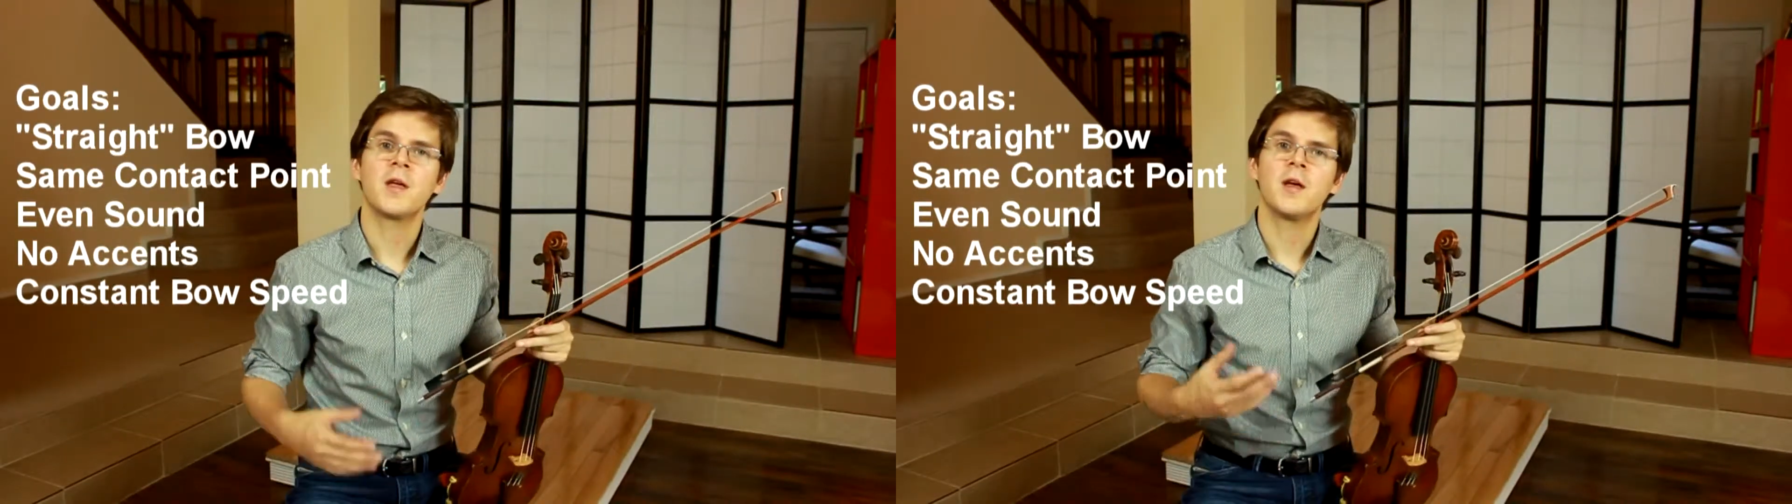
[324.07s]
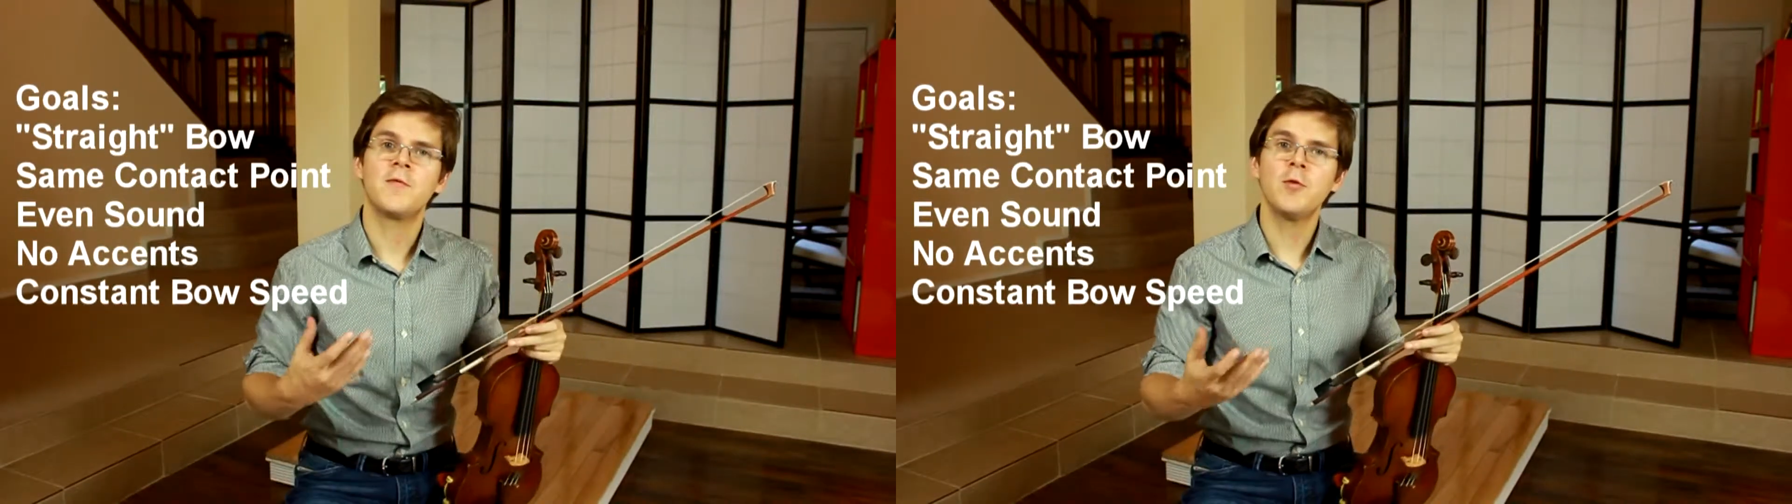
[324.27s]

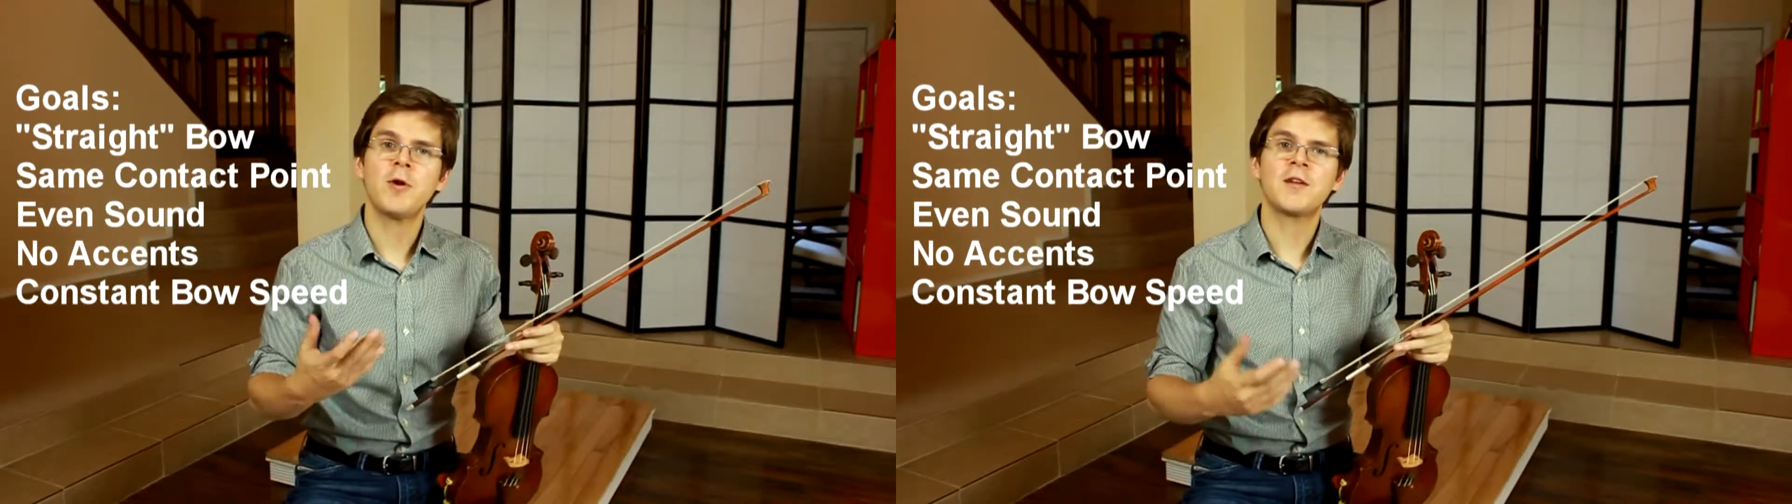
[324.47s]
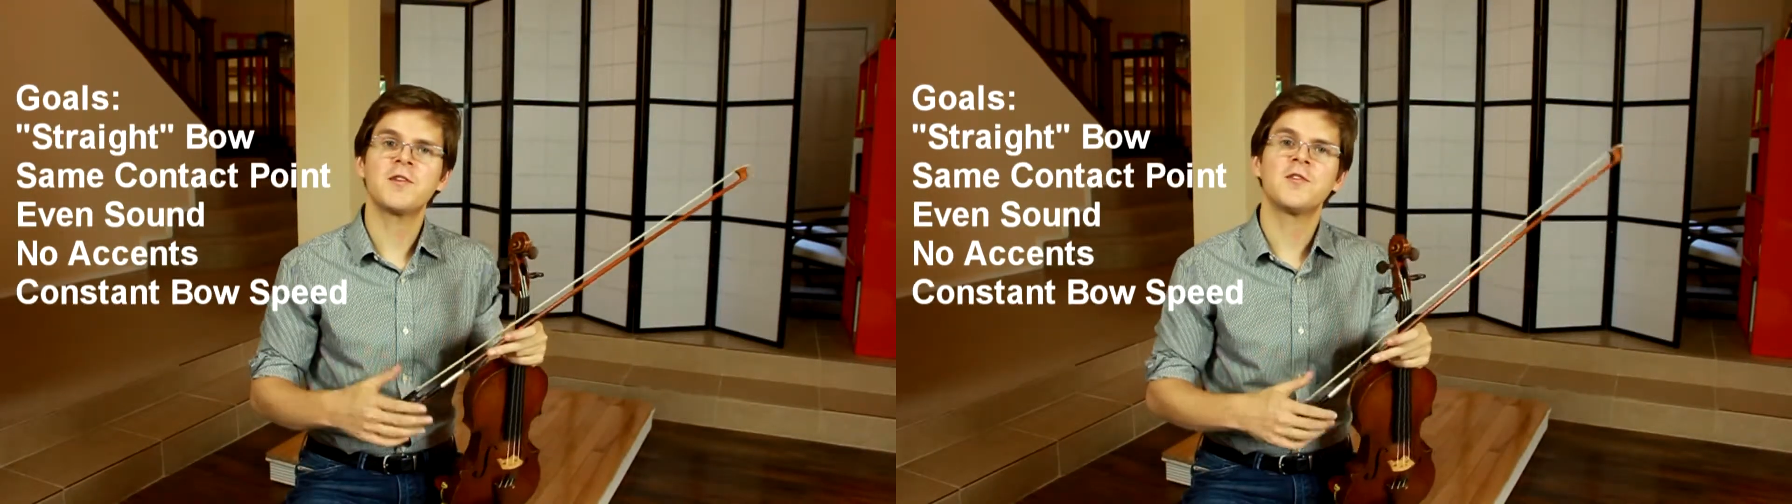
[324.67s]
If you
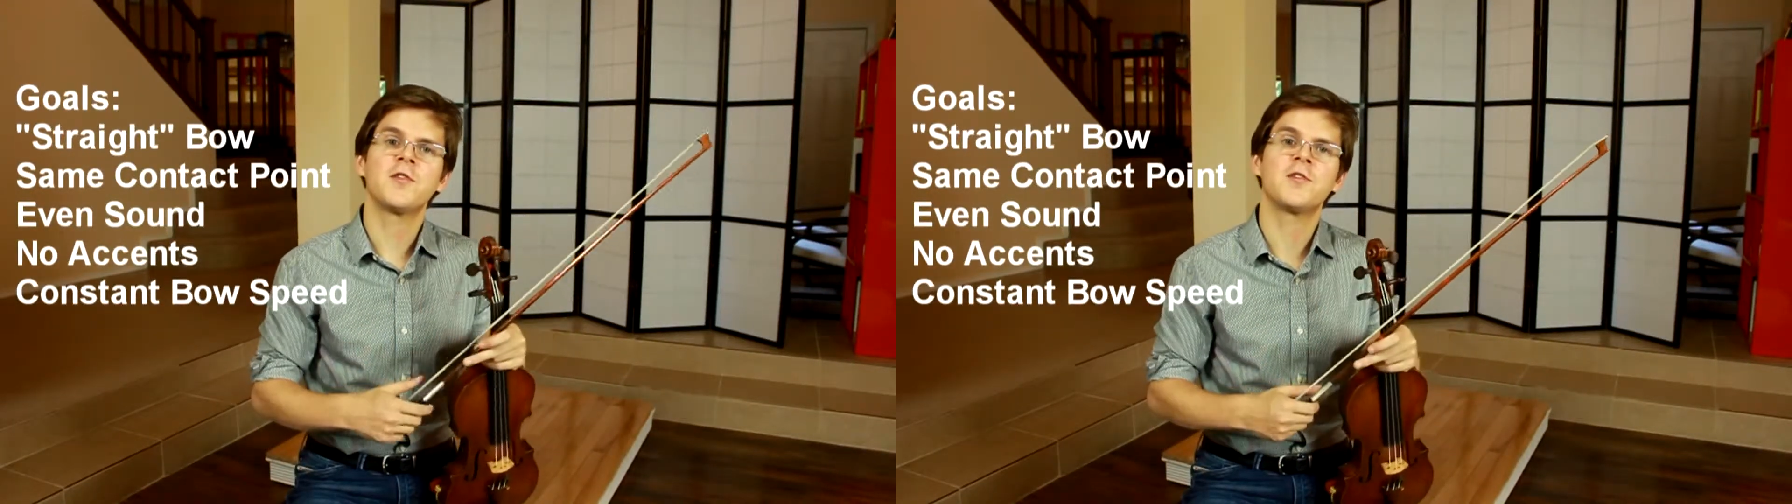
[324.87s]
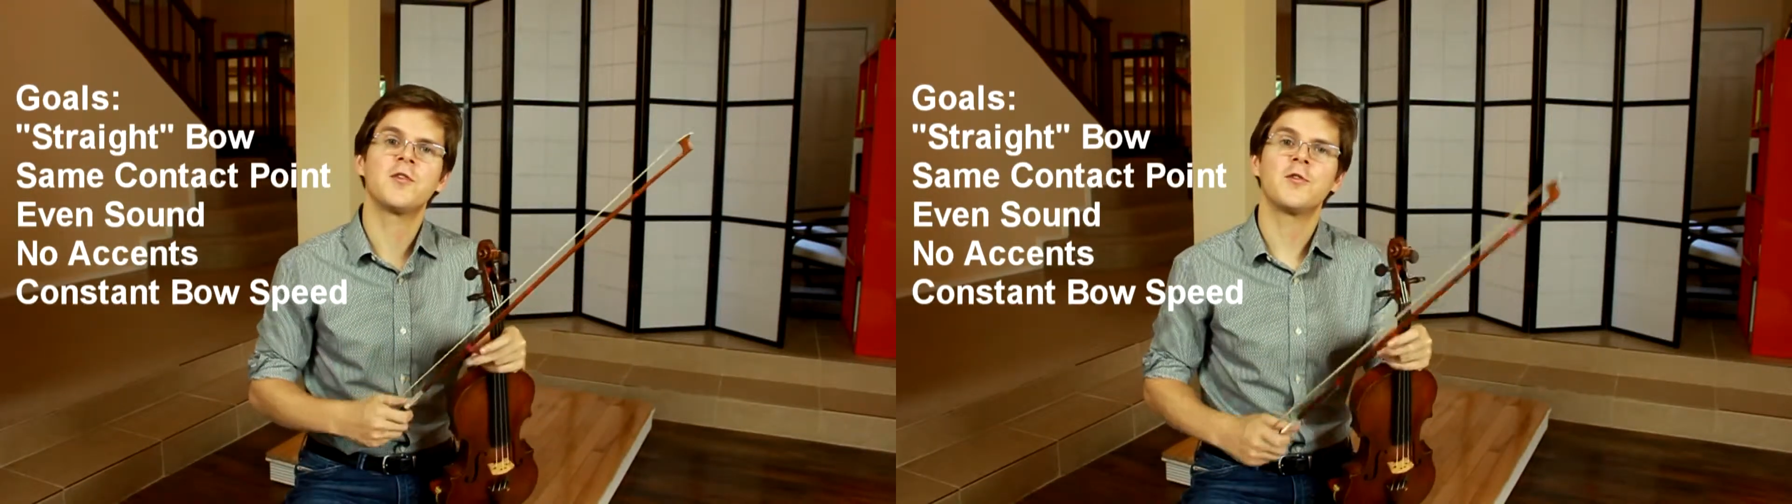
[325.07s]
practice
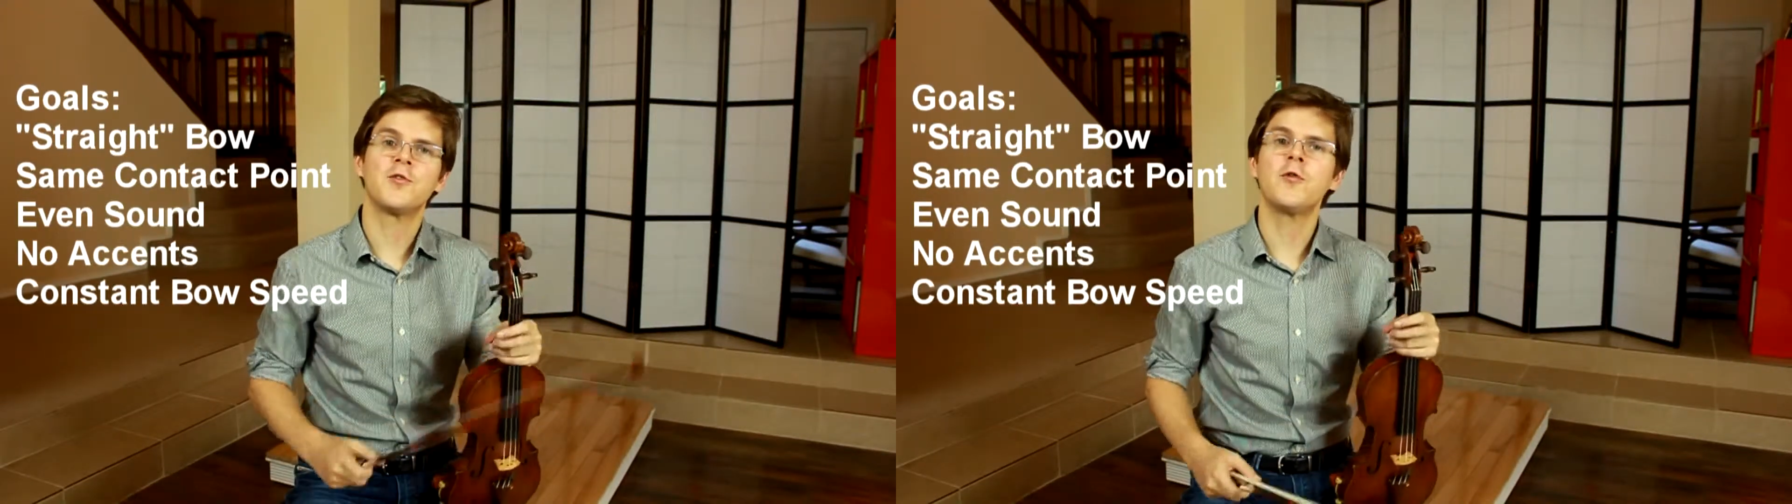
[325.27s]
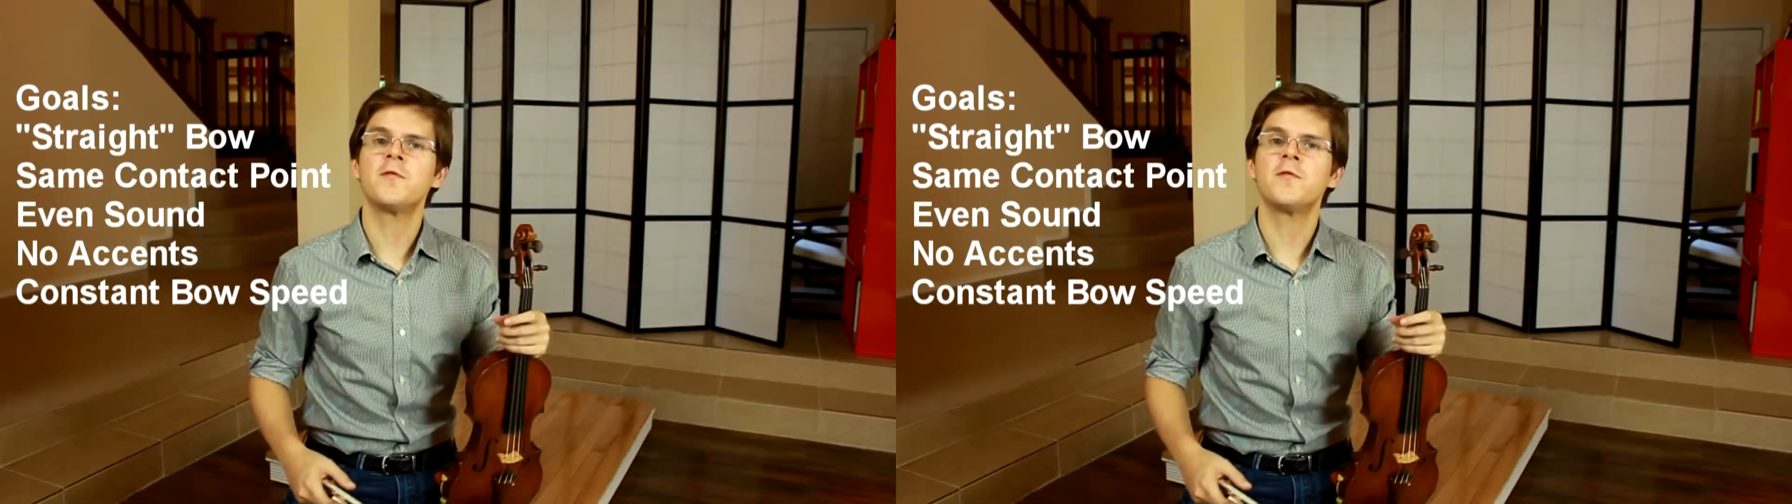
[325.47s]
this son